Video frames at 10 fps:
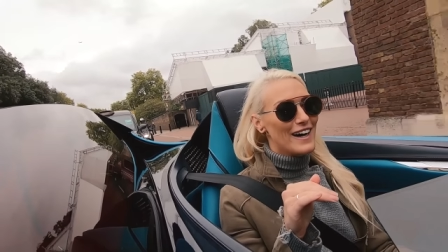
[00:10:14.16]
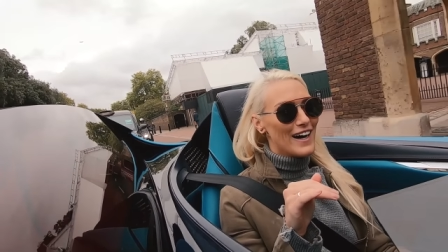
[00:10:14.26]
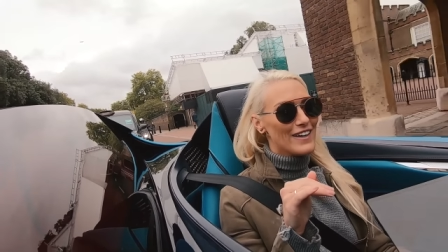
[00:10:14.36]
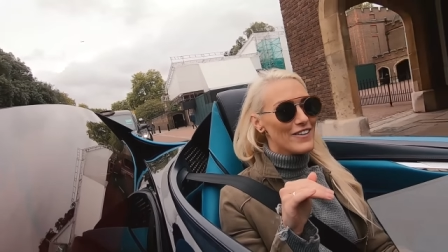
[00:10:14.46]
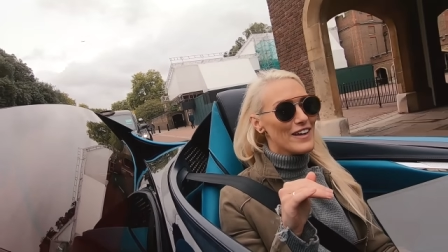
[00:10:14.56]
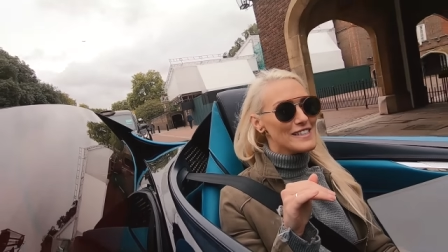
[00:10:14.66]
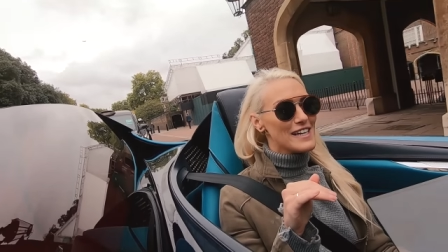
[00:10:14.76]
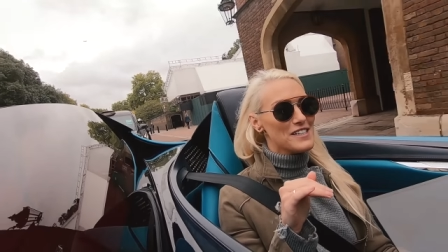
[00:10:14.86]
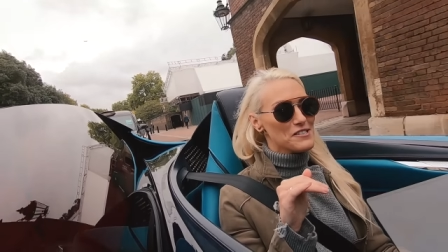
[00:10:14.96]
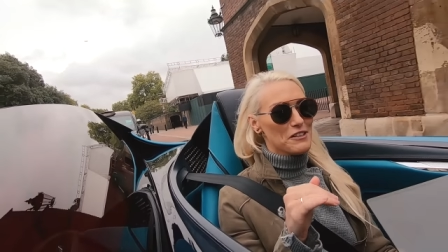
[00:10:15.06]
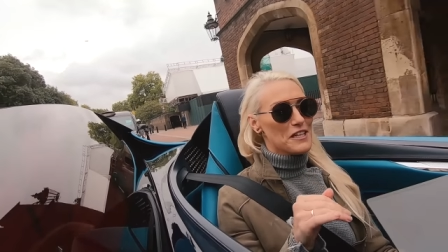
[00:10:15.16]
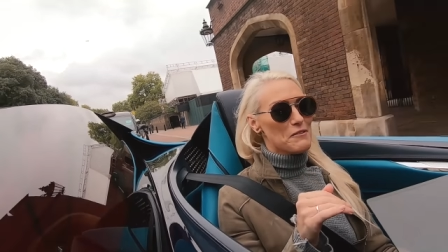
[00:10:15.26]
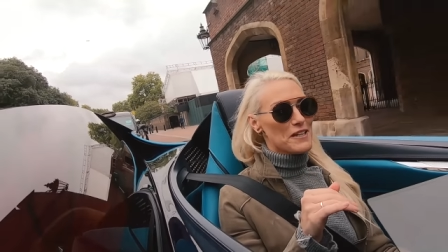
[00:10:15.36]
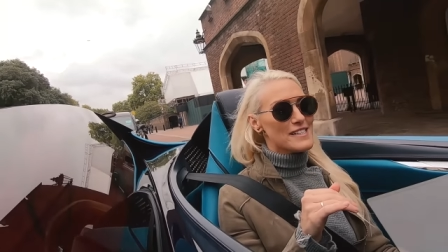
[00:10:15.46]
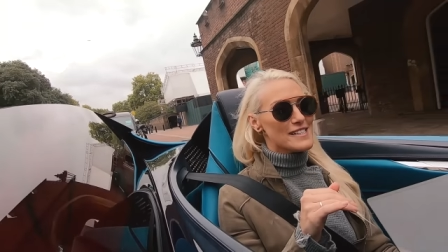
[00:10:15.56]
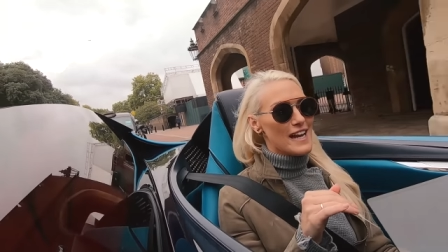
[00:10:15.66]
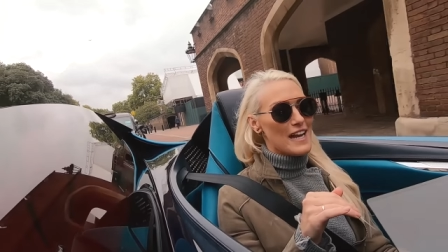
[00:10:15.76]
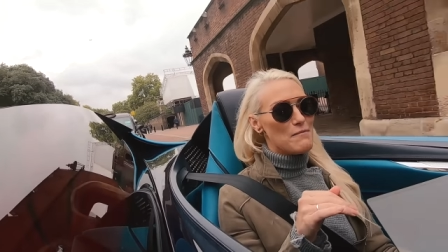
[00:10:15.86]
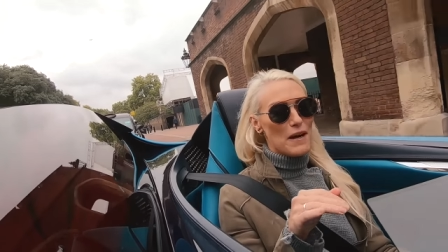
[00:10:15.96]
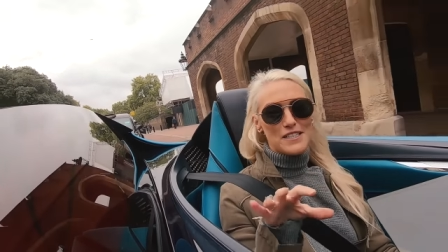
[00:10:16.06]
I know that sounds really weird to
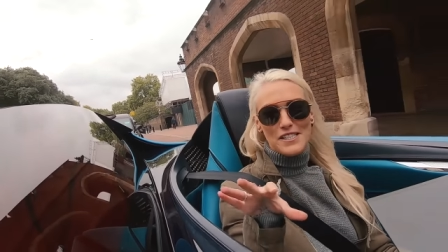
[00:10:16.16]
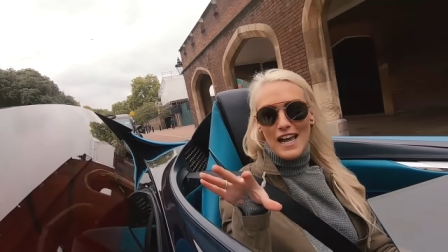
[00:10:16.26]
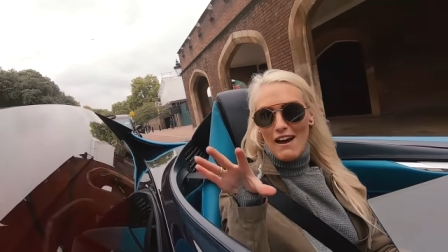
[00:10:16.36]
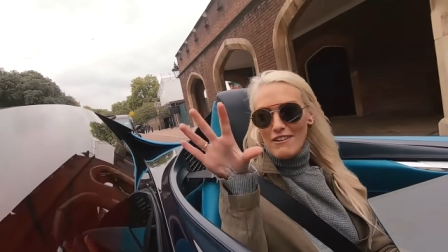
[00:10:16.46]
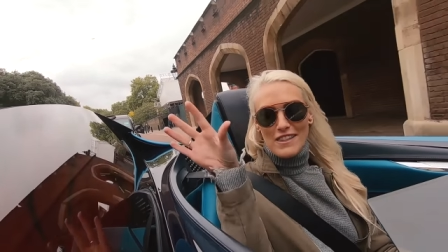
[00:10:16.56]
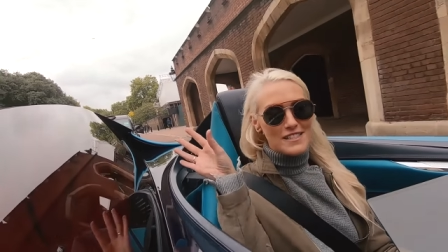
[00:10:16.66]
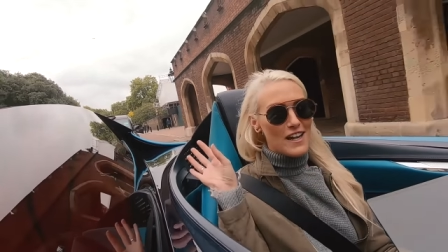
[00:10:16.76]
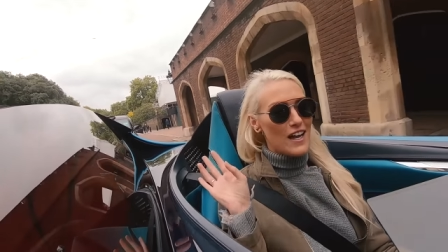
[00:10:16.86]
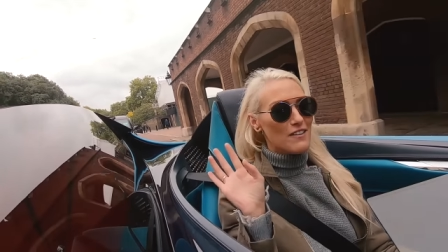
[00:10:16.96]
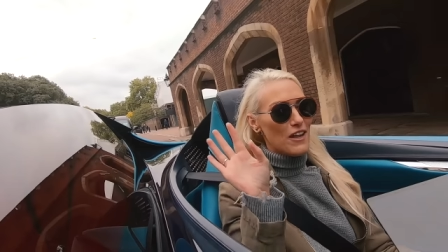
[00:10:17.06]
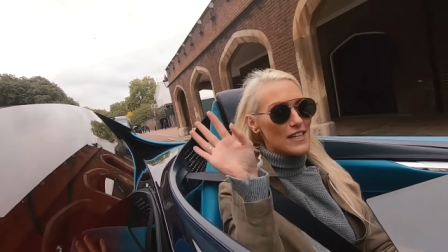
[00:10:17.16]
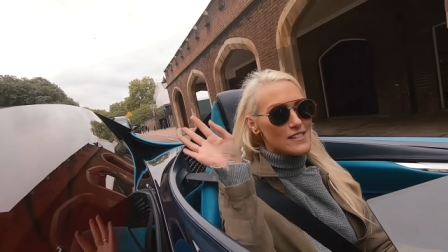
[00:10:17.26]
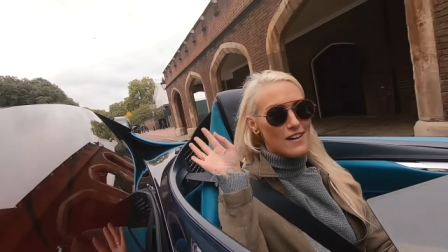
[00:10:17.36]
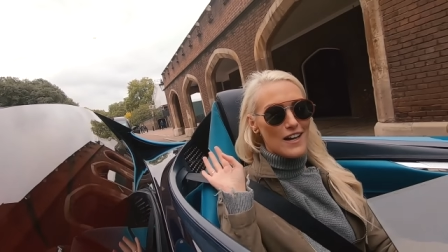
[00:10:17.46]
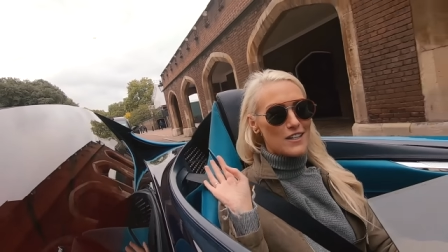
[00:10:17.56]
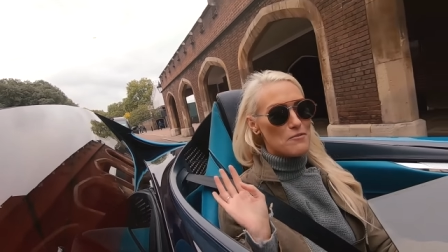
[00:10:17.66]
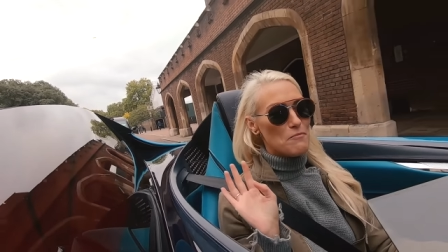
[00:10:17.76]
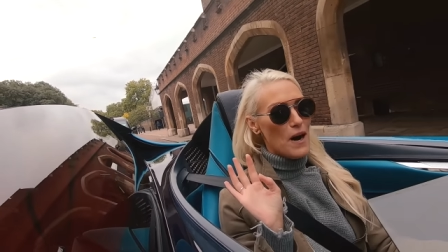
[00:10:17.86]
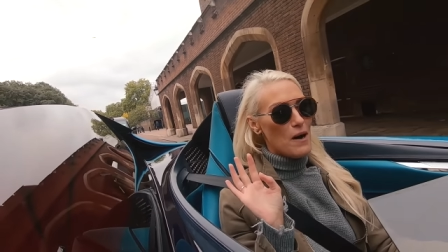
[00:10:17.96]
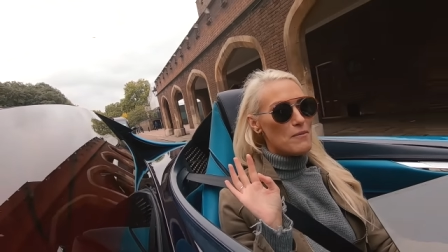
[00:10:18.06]
say, but just having this kind of like side
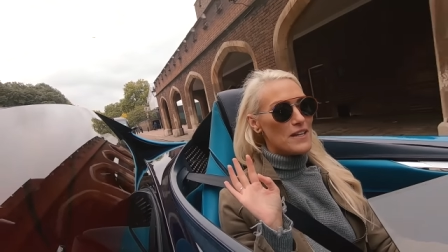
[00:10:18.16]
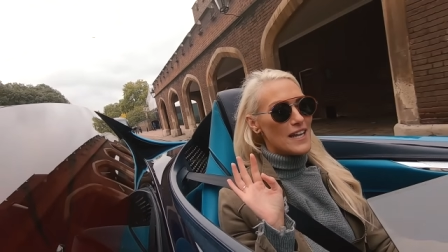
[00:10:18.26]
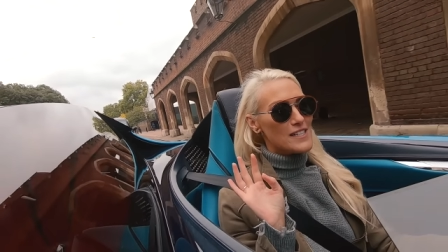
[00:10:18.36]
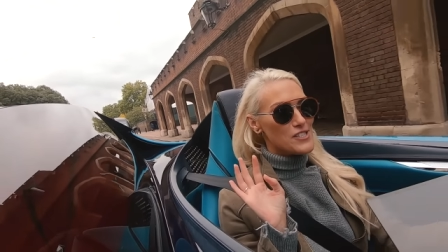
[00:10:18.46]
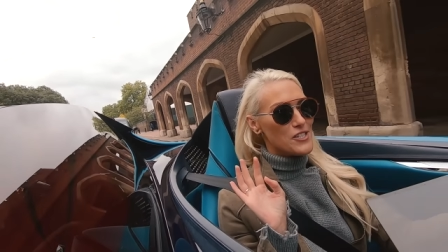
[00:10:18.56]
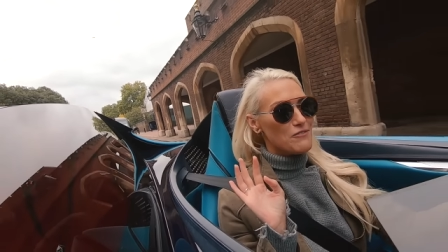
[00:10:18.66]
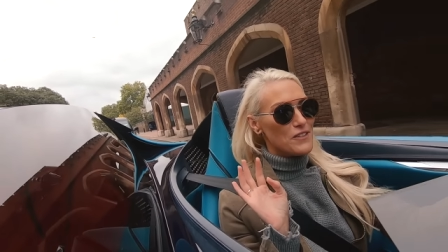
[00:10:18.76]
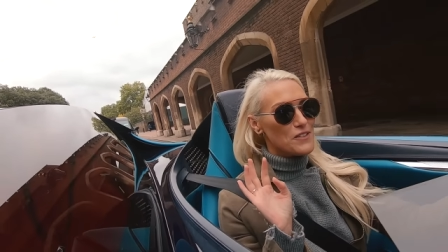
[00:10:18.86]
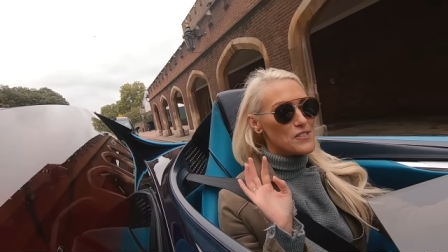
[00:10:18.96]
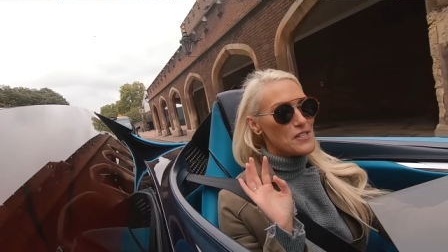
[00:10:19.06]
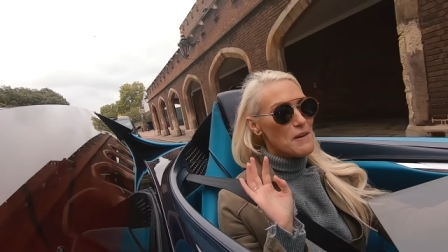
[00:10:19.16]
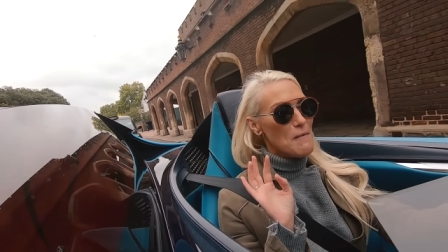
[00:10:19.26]
compartment next to you feels